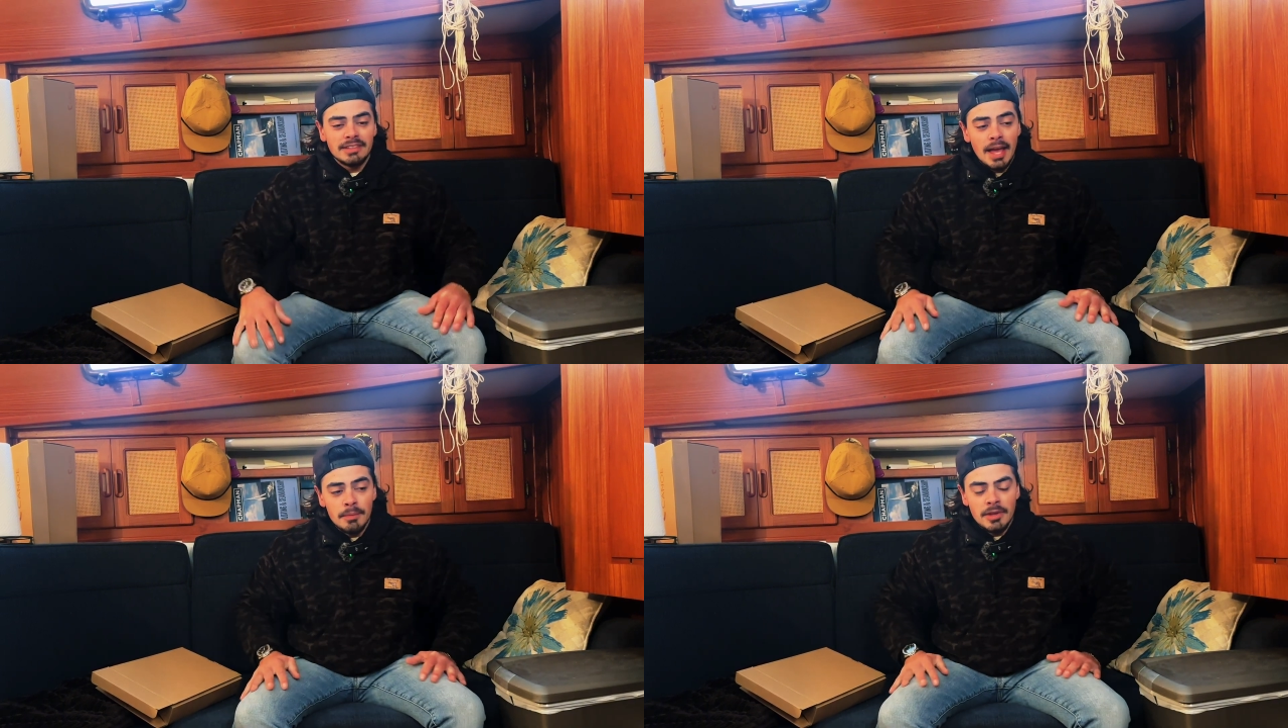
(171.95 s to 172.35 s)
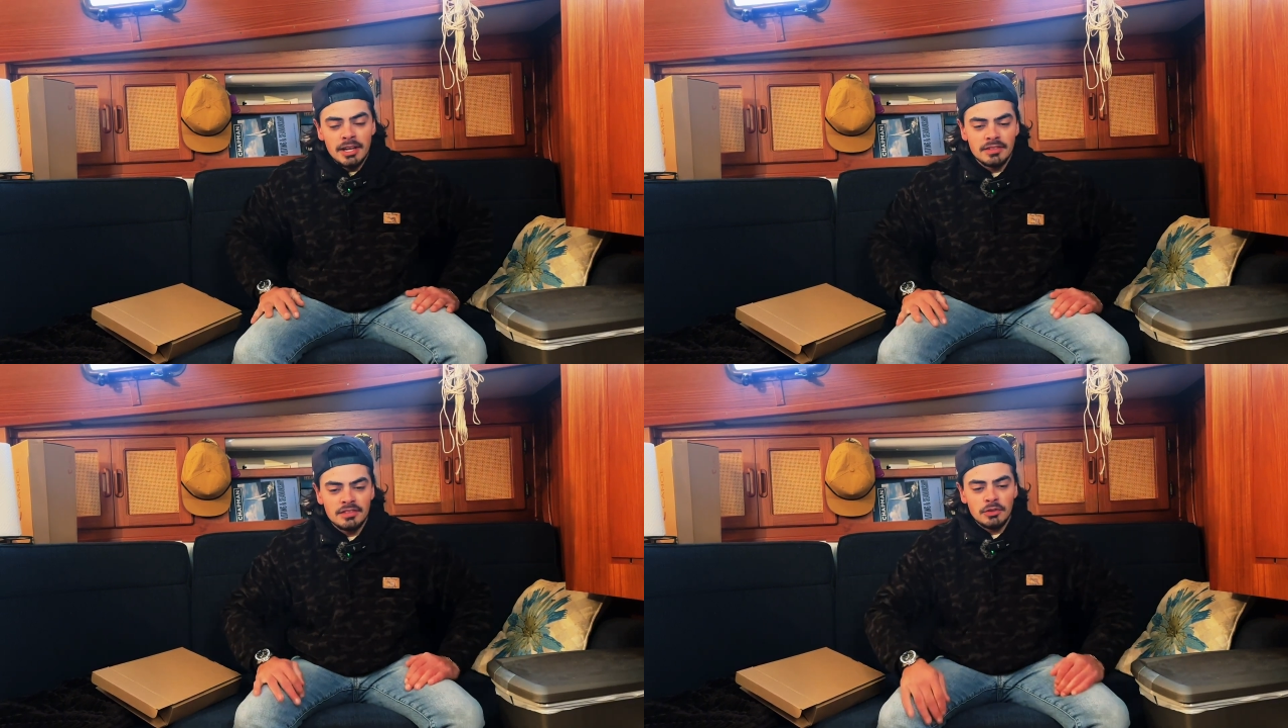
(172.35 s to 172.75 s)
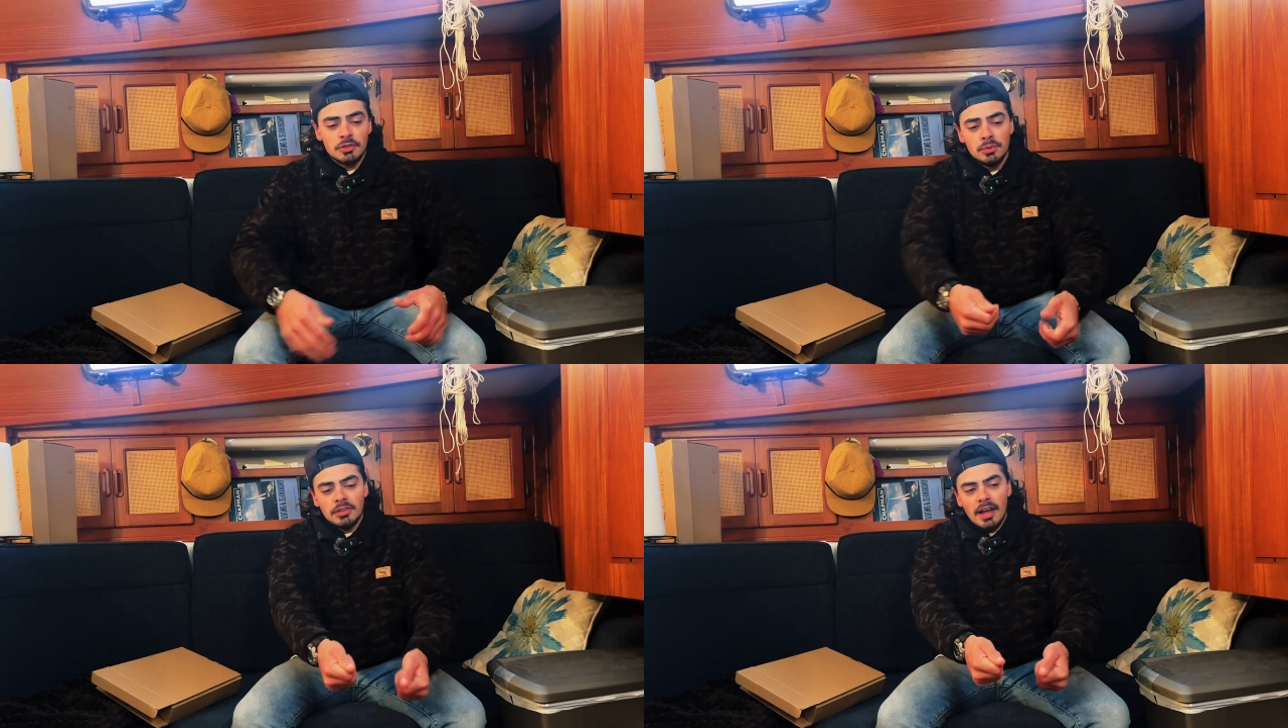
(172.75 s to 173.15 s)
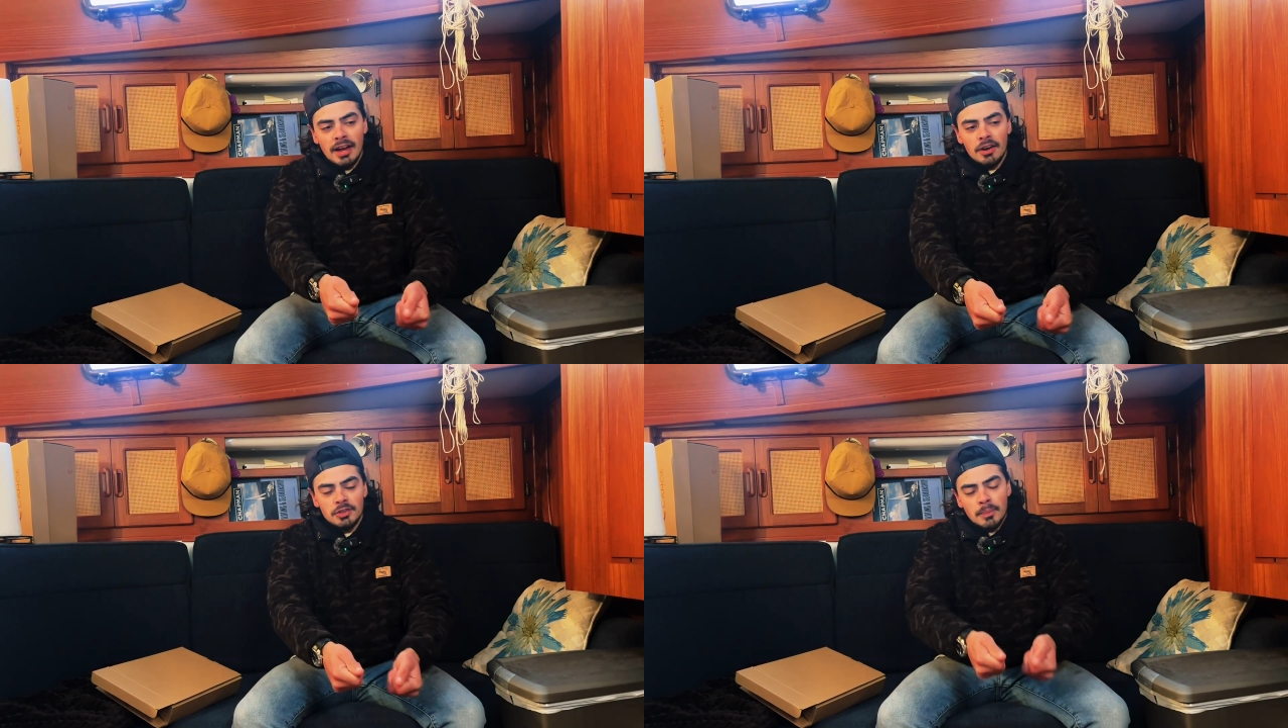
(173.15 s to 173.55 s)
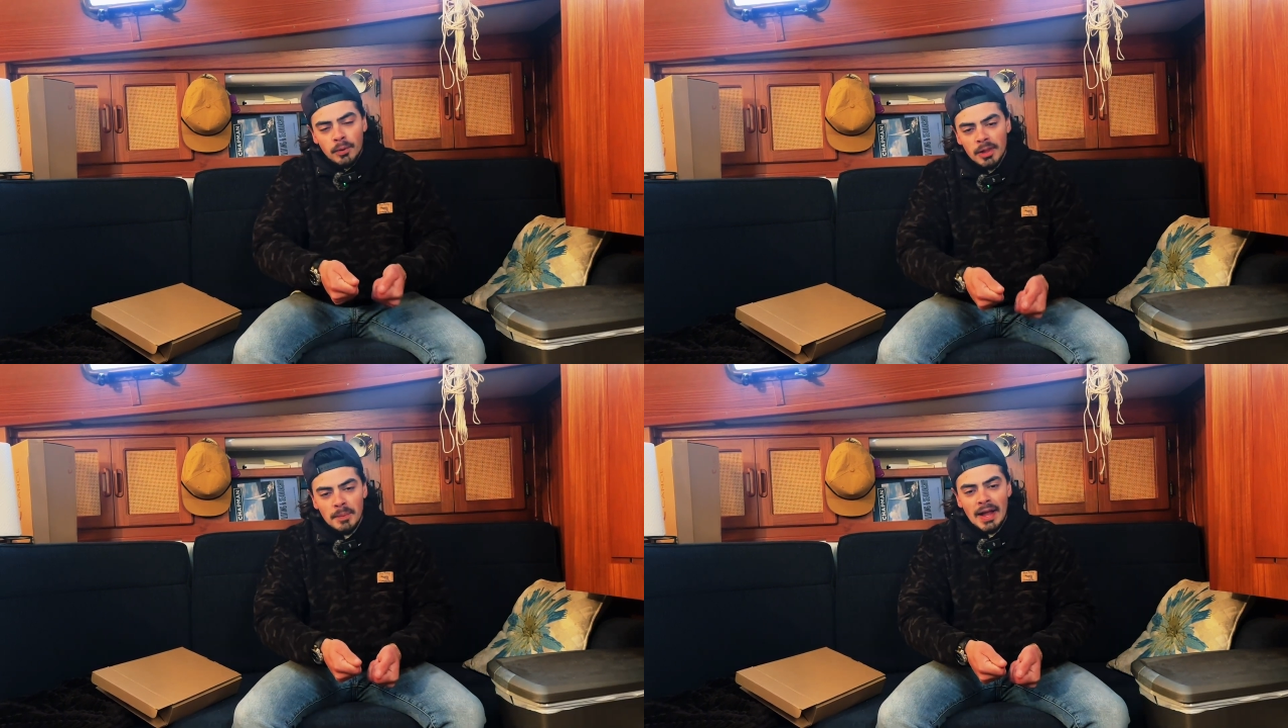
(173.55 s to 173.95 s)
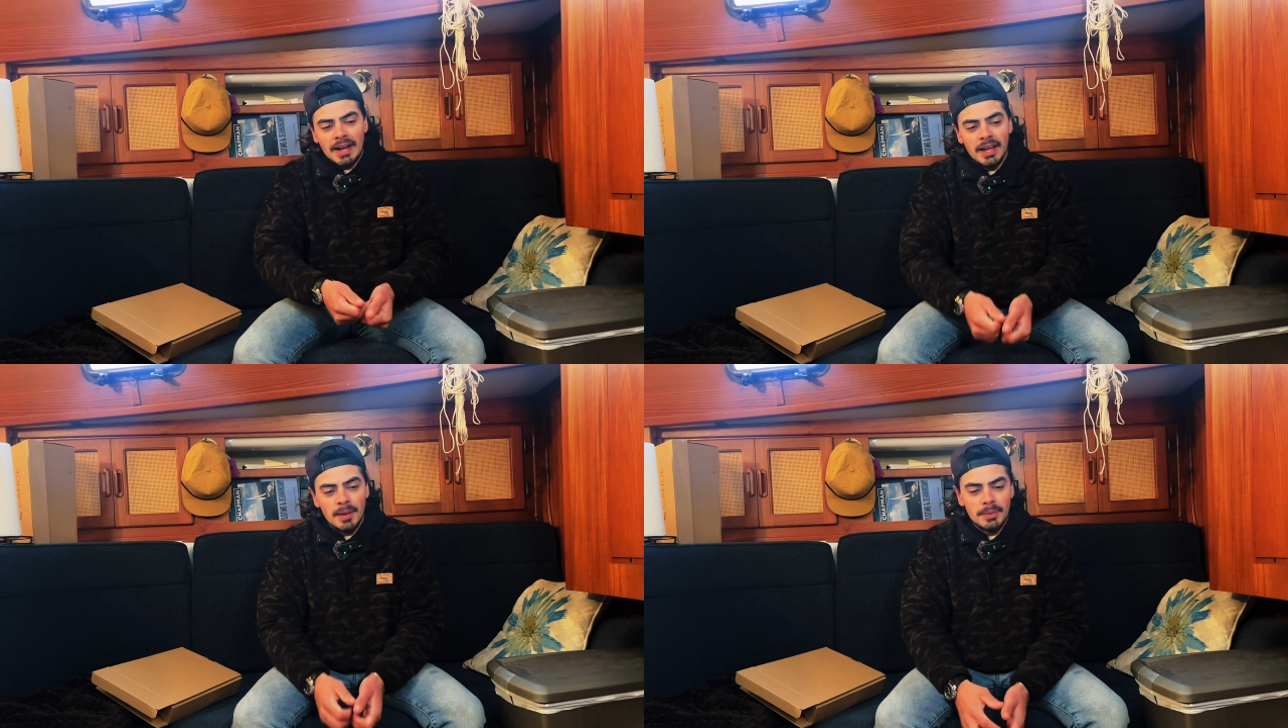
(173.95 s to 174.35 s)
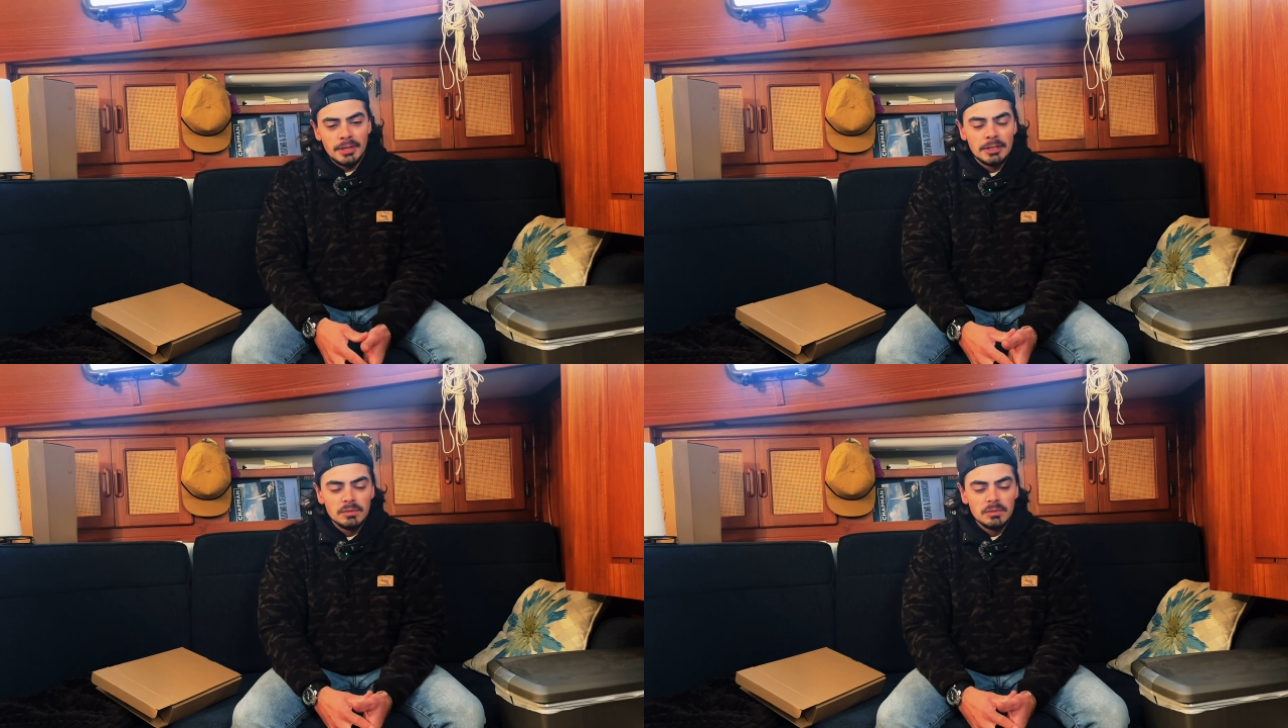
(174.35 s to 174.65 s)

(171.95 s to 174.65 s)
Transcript: 10 minutes because I was too tired to pull it back up.